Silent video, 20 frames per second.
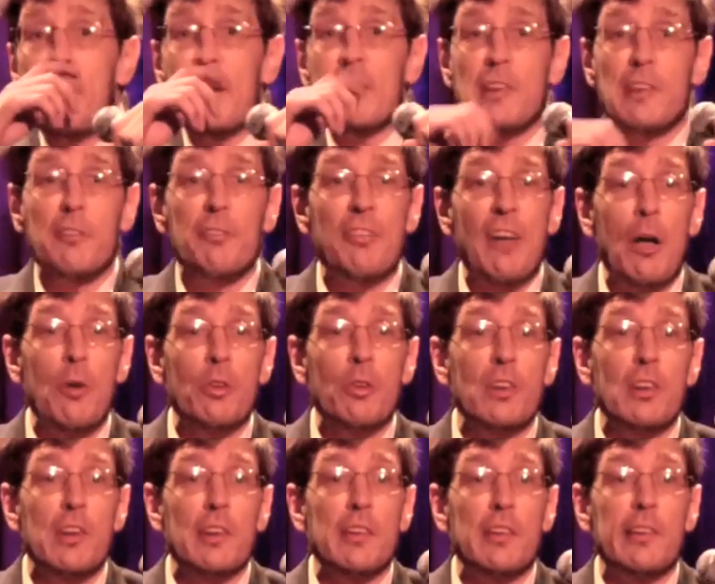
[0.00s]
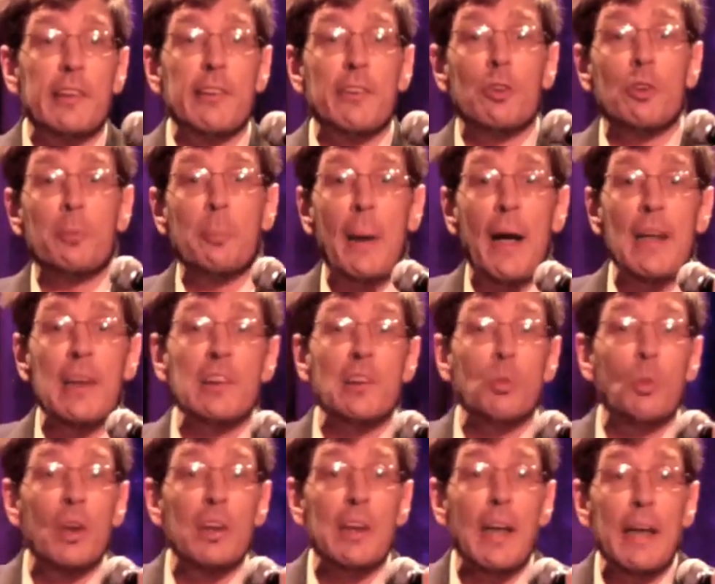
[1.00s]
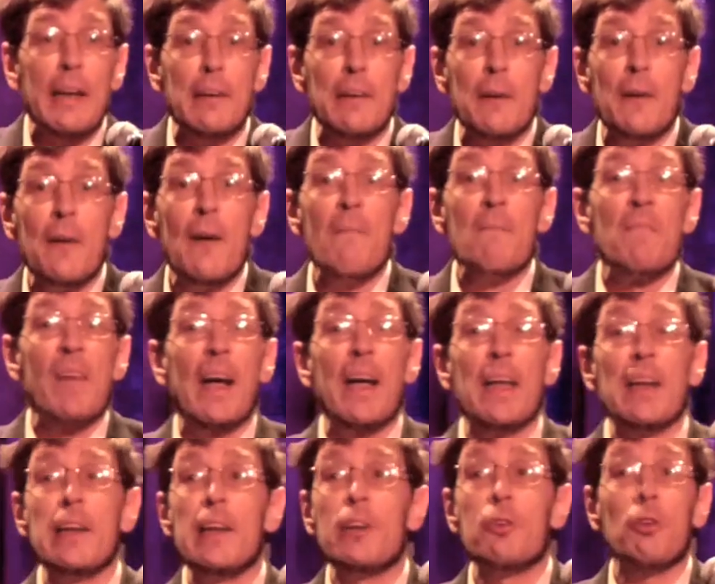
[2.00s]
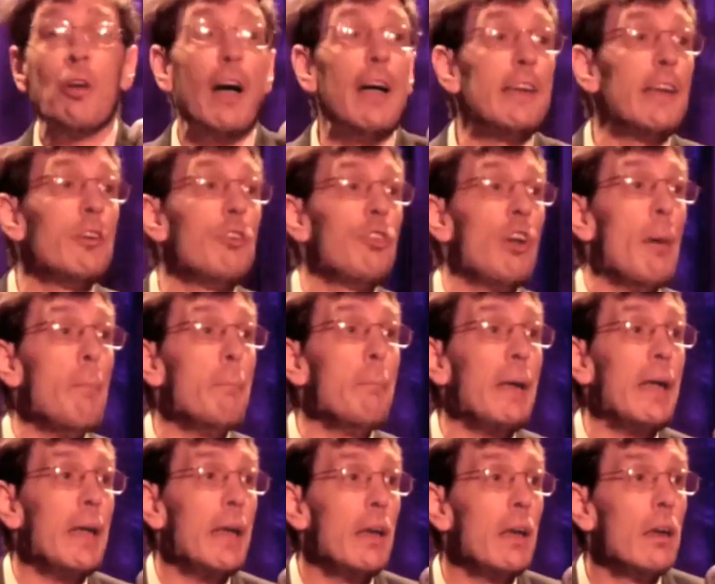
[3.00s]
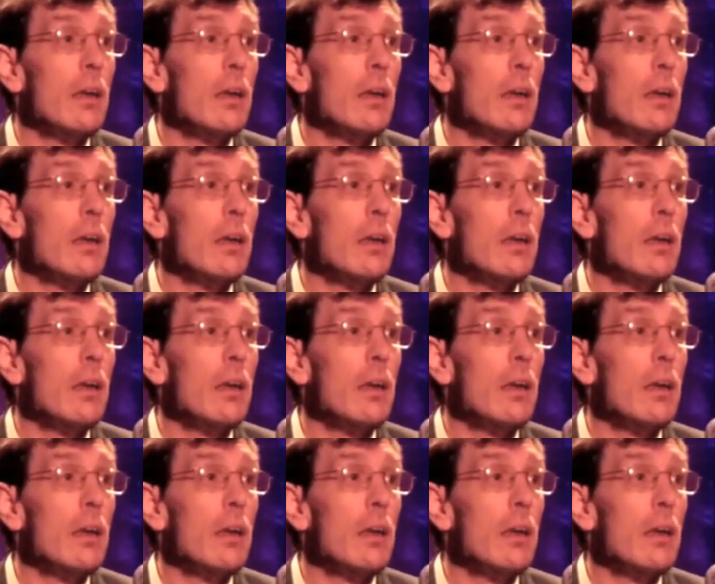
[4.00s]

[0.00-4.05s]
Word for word: past the fountains at Caesar's Palace one night, and he tried to jump me.